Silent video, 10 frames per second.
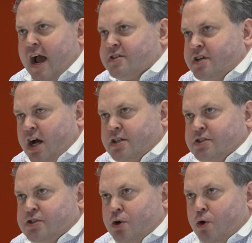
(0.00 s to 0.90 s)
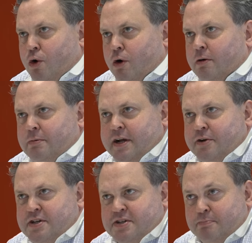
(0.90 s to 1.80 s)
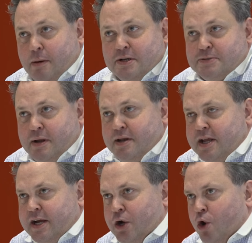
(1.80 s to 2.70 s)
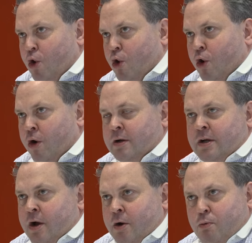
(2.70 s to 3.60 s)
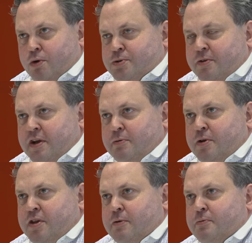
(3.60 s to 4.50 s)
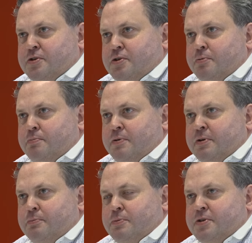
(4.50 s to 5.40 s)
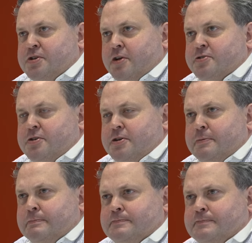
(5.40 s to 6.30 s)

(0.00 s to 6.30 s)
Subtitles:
tax cuts or increase in public spending, or what sort of thing would the Chancellor do?